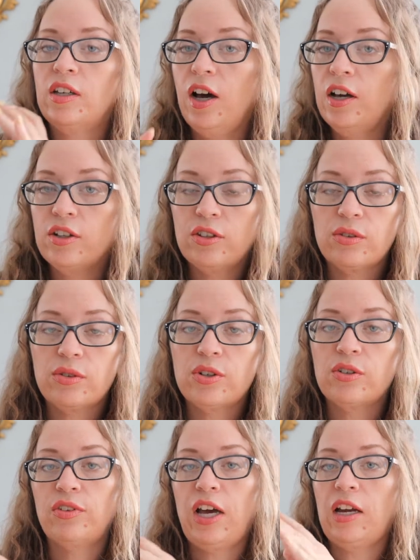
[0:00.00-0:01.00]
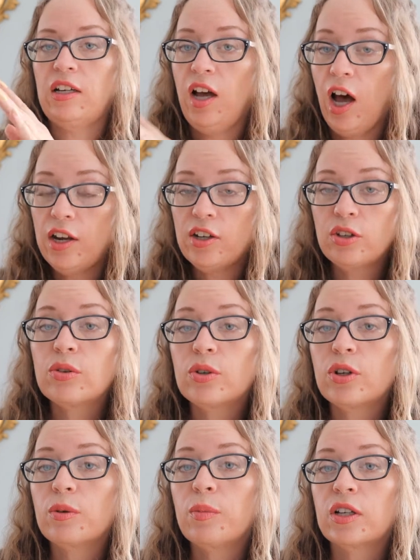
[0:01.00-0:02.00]
cutting through your fat, cutting
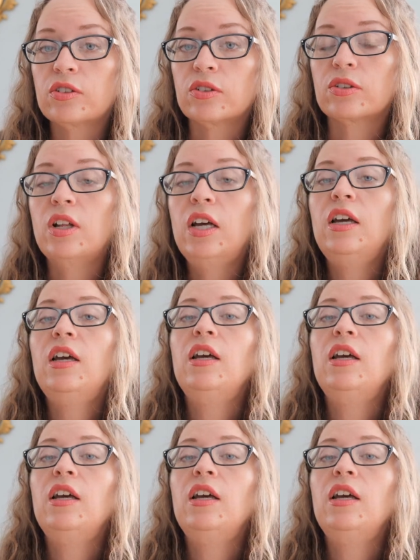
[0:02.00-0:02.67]
through your muscle,